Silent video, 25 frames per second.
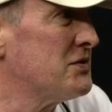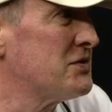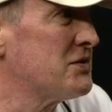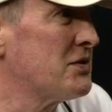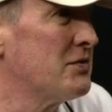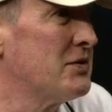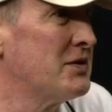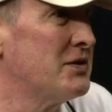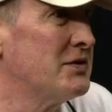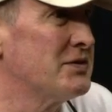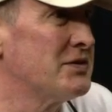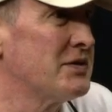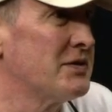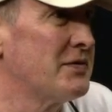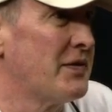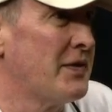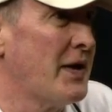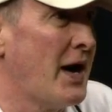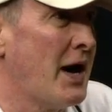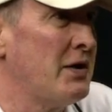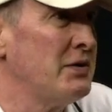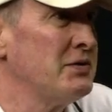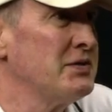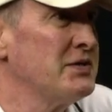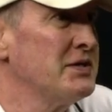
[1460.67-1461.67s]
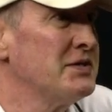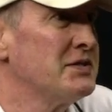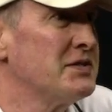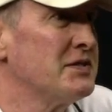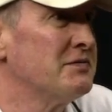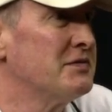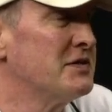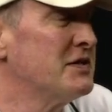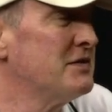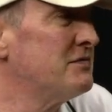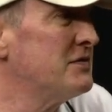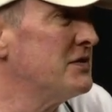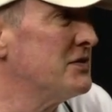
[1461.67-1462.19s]
So there's thousands
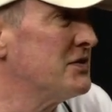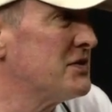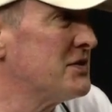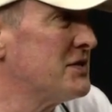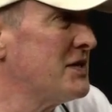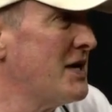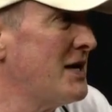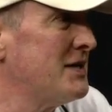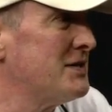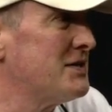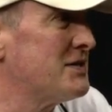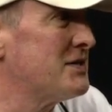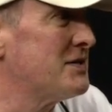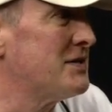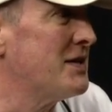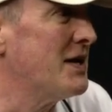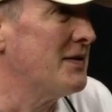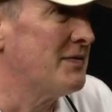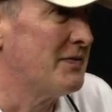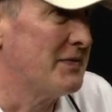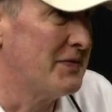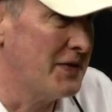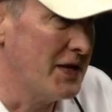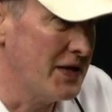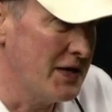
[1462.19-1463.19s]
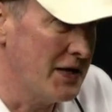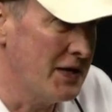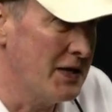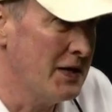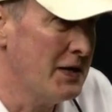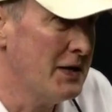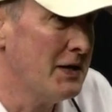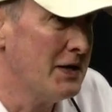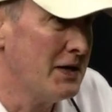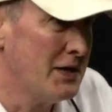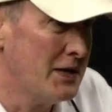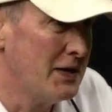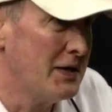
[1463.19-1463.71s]
of different scents that they
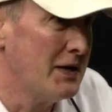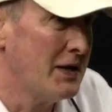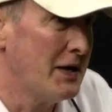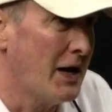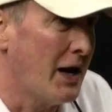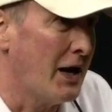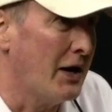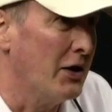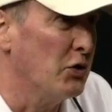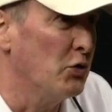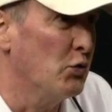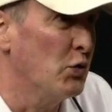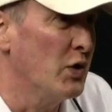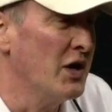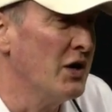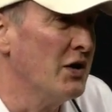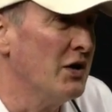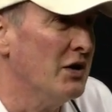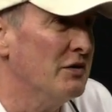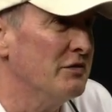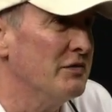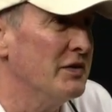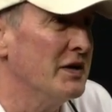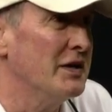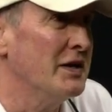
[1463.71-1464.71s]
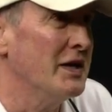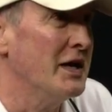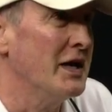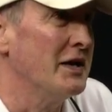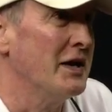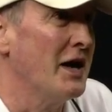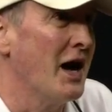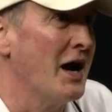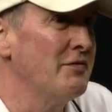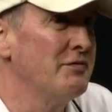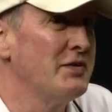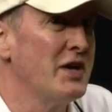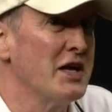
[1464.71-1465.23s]
are aware of. And
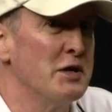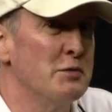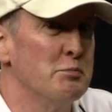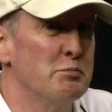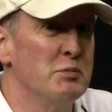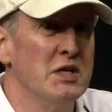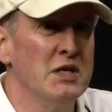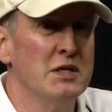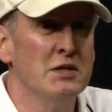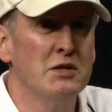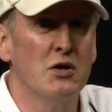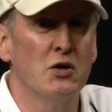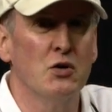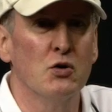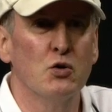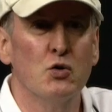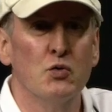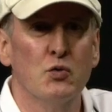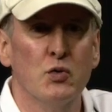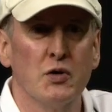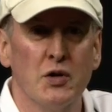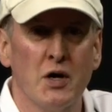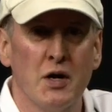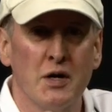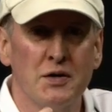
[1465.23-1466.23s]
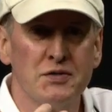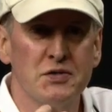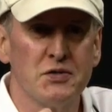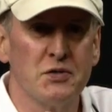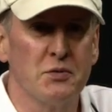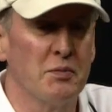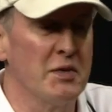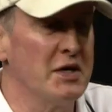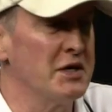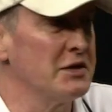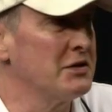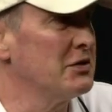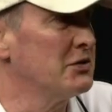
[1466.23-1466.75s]
I've got a Beagle who would also
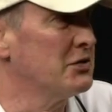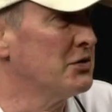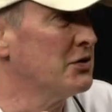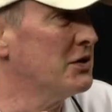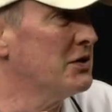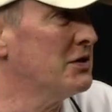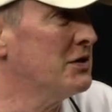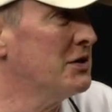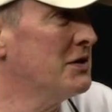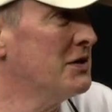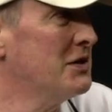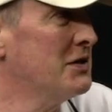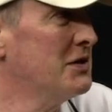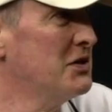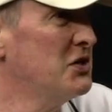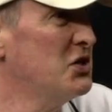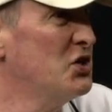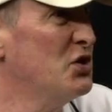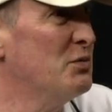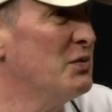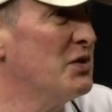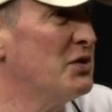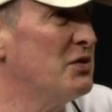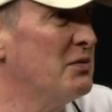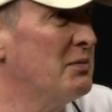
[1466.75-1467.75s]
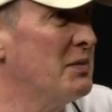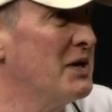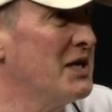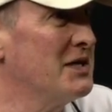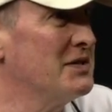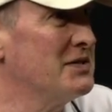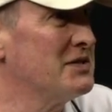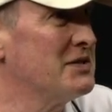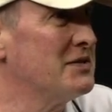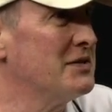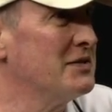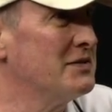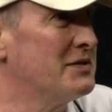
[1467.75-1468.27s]
make a good human
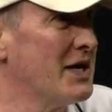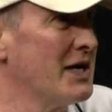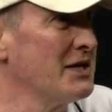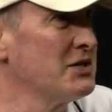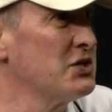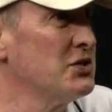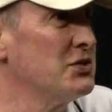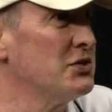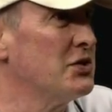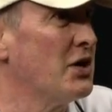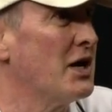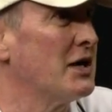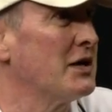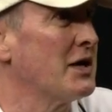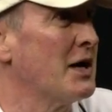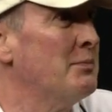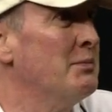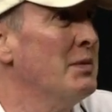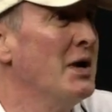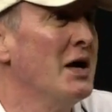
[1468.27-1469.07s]
remains detection dog.